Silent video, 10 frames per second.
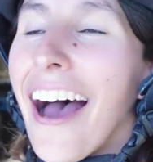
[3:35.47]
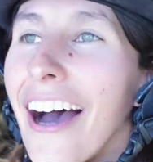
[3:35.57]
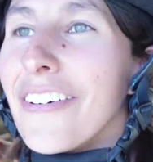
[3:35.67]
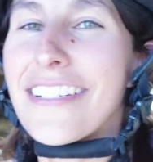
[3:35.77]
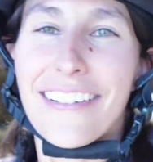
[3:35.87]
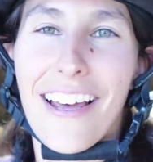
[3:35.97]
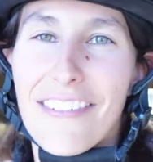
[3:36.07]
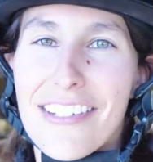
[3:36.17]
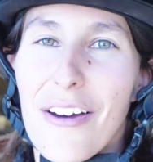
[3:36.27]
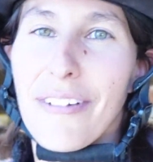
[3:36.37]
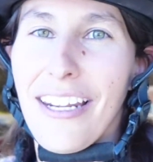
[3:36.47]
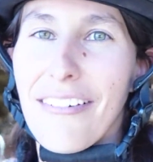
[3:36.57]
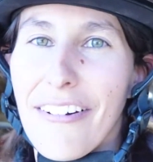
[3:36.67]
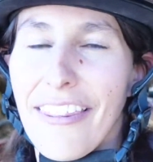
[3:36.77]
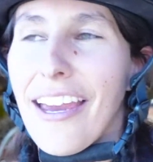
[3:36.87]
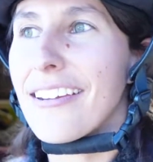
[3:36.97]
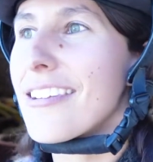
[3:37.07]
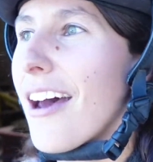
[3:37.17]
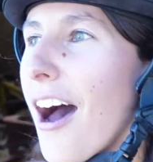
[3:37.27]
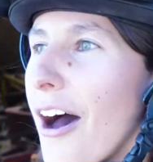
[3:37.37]
was in love with so many different
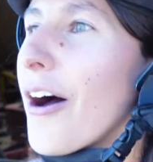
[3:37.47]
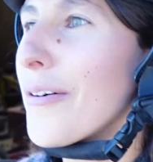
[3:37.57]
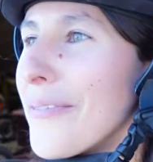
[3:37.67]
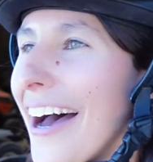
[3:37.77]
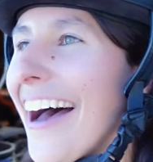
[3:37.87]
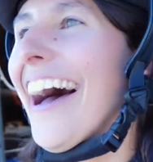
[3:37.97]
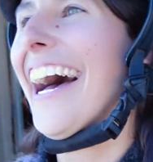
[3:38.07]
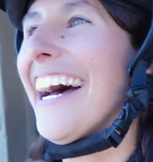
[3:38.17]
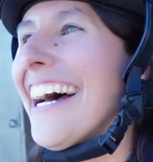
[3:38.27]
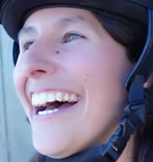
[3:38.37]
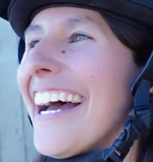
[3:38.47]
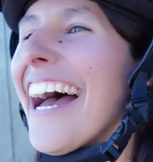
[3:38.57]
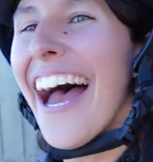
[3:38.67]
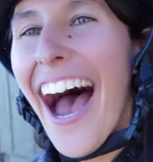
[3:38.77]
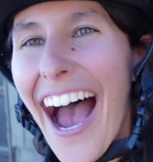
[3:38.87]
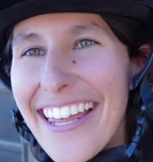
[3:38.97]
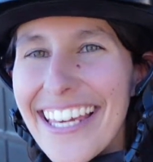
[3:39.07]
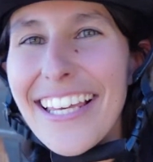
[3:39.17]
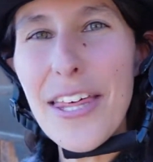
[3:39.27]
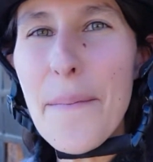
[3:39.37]
things. I
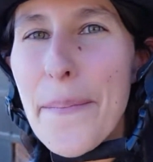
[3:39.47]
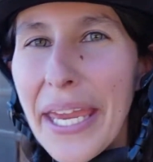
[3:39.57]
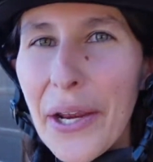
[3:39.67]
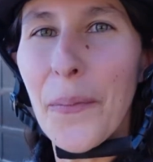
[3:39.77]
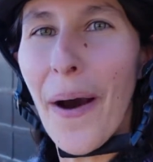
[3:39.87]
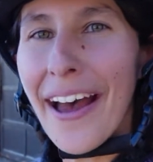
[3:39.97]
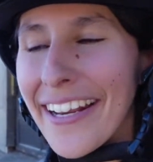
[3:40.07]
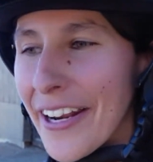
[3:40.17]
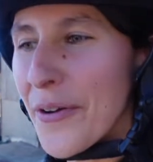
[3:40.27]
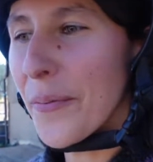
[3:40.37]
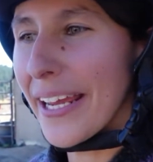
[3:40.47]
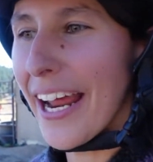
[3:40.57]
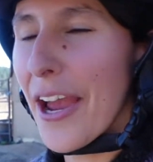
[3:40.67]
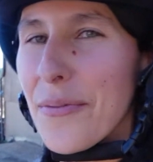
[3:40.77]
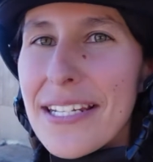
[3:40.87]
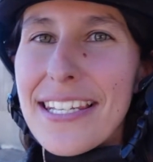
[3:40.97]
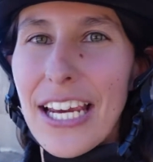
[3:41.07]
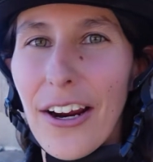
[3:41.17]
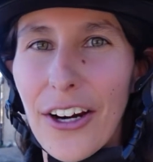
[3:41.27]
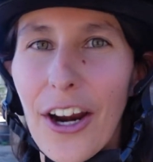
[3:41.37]
think the big one when I was
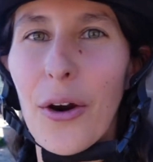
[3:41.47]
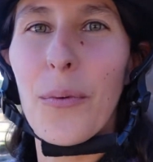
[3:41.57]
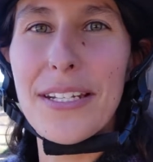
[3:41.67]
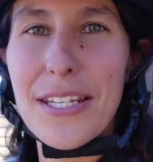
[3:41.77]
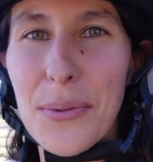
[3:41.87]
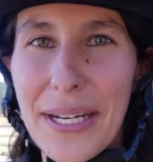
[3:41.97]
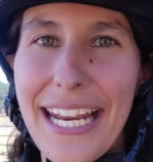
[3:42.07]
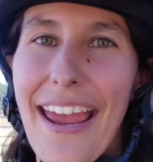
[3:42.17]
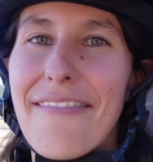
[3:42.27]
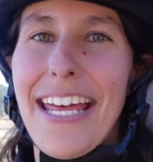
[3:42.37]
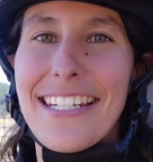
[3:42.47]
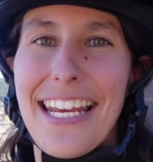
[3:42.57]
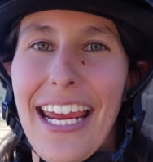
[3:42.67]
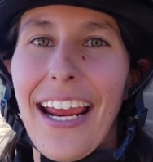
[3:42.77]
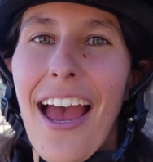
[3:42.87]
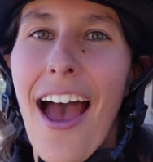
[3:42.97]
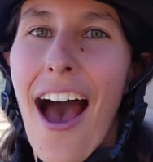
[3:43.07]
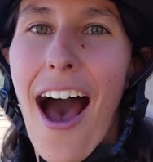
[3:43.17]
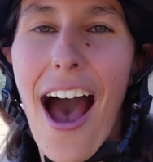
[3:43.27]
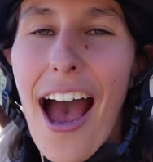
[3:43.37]
younger was 3-day eventing.
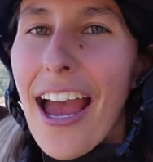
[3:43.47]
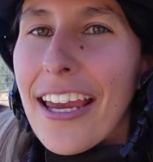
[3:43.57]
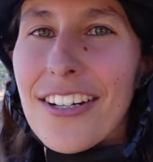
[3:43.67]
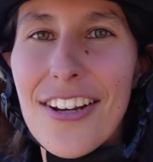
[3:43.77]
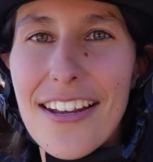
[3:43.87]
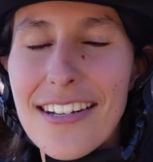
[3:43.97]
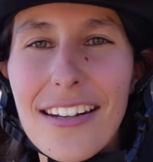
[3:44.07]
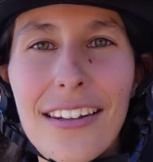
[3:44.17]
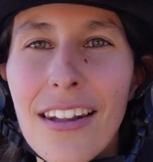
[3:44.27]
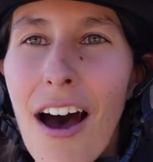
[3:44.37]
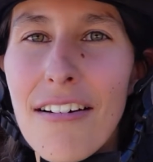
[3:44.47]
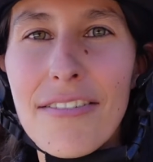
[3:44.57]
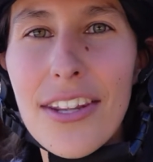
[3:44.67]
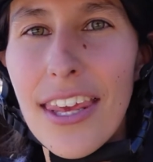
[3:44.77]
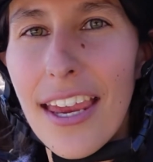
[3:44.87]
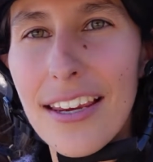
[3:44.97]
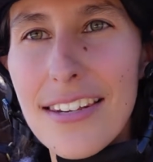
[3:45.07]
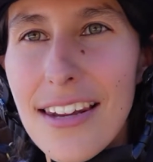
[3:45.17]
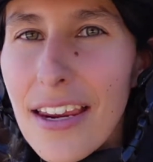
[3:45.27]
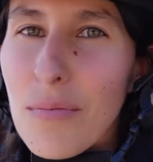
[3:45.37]
I just loved the
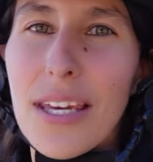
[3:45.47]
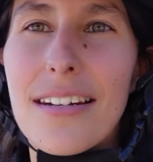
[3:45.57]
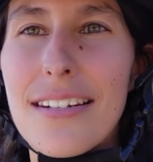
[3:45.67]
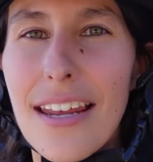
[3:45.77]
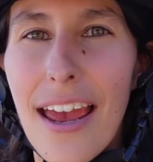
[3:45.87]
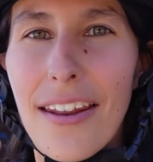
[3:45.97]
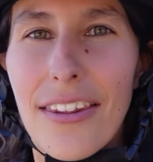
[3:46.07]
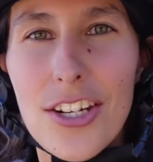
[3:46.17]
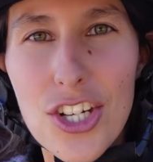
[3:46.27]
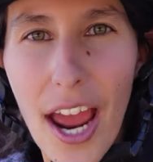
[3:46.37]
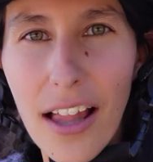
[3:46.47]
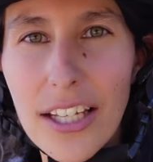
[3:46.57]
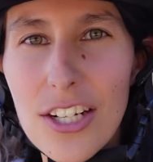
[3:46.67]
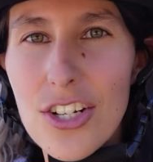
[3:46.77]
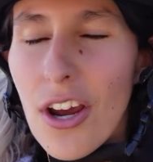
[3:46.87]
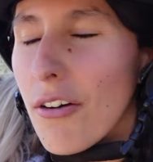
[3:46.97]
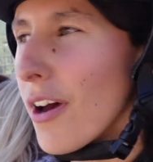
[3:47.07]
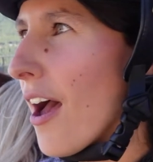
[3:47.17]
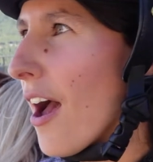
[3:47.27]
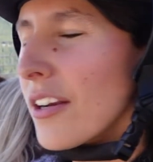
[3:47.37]
excitement and the challenge of
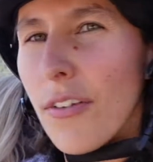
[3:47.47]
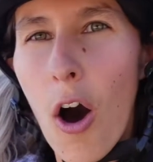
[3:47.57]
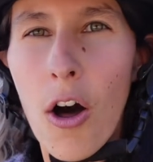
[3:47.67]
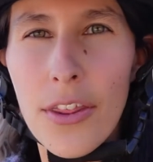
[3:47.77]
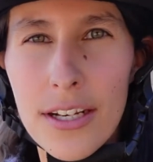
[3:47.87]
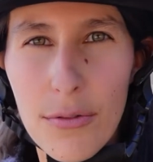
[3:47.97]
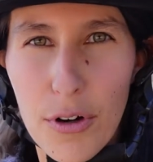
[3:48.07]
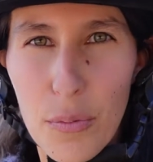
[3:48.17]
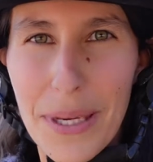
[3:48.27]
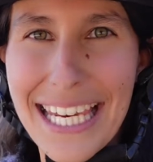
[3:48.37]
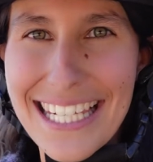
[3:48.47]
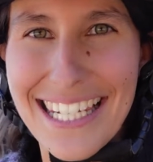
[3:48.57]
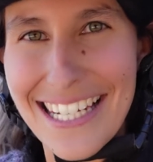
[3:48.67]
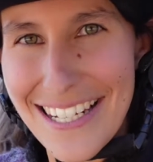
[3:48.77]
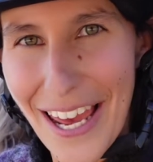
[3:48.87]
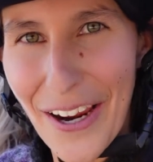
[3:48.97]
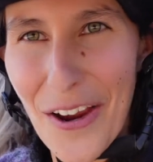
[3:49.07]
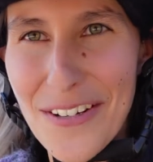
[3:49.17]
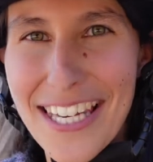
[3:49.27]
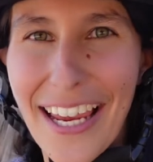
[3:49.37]
all the different pieces that
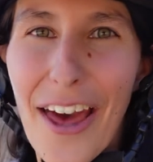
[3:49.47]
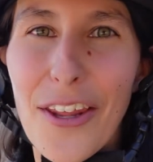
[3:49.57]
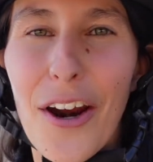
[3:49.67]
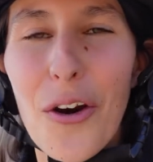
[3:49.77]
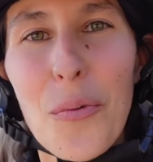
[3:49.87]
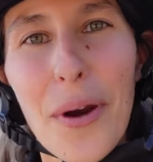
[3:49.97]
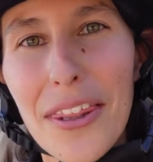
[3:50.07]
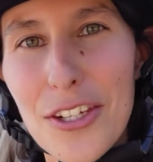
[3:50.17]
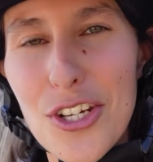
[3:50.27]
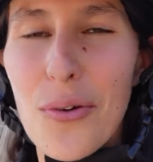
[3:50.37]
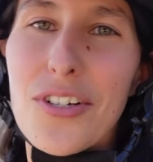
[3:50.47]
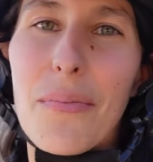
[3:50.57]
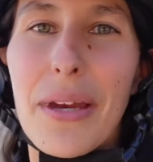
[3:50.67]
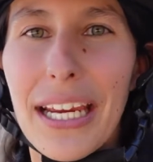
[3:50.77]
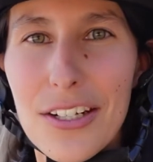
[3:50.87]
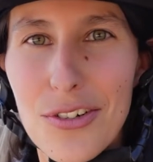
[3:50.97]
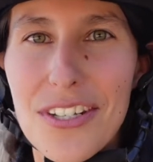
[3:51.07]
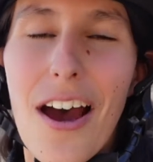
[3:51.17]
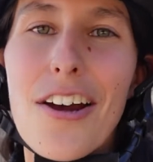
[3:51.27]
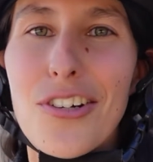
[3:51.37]
go together with show jumping and
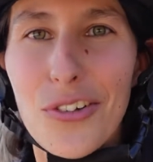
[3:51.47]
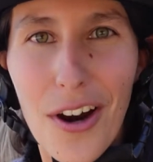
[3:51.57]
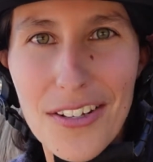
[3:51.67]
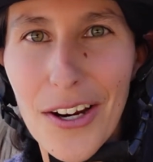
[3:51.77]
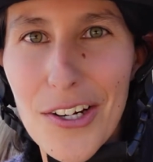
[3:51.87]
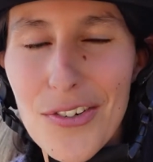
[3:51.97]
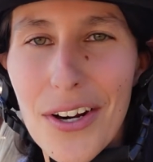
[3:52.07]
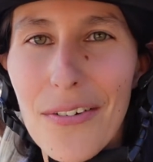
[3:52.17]
dressage and cross-country